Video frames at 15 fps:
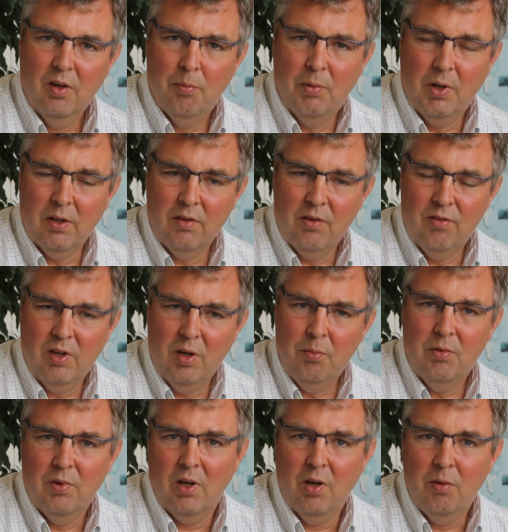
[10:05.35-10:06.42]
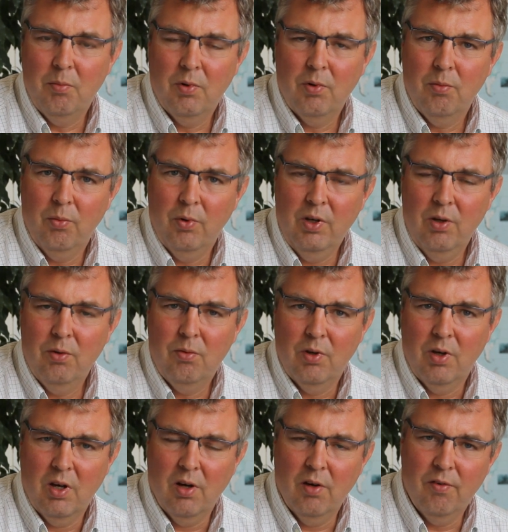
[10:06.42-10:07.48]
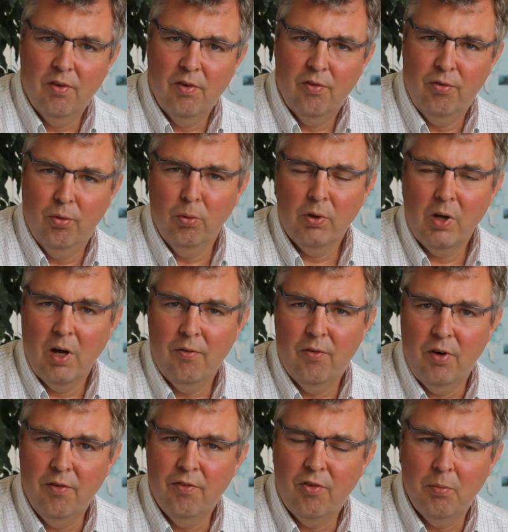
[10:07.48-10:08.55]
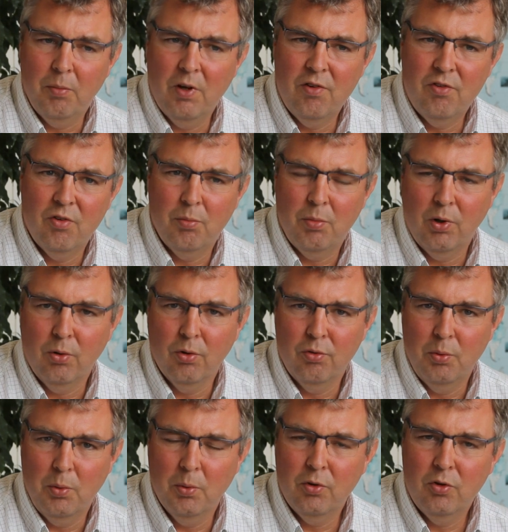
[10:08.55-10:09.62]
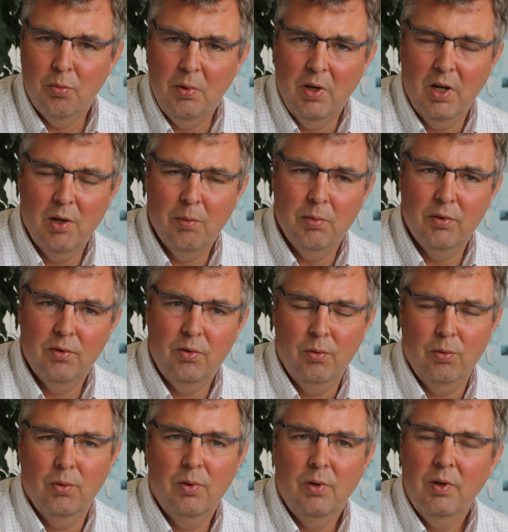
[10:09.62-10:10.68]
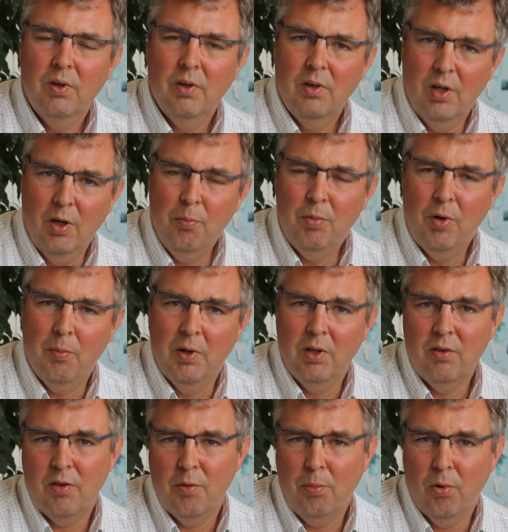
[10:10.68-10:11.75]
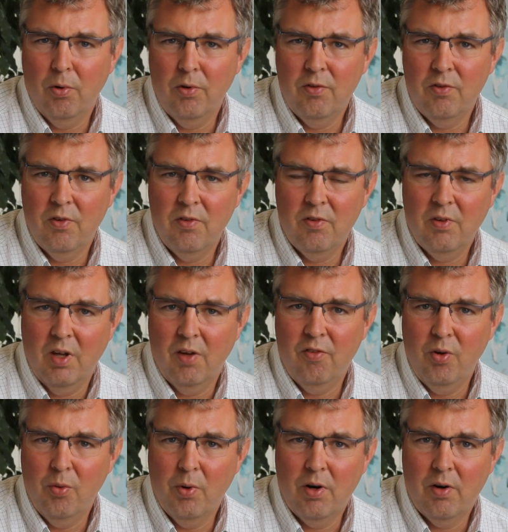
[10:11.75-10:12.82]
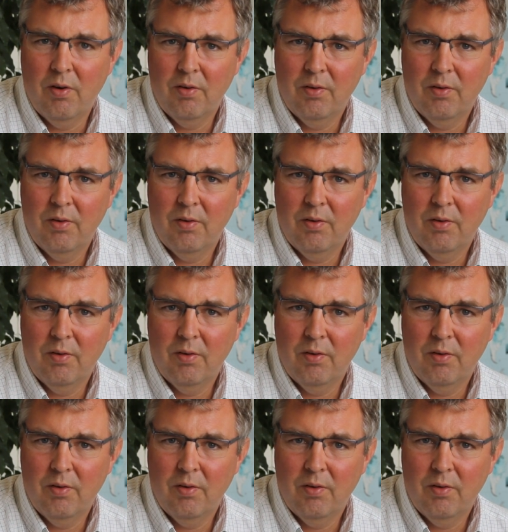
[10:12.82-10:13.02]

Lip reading: But at the same time, we need to have full cover information because we want to be able to implement the policies everywhere.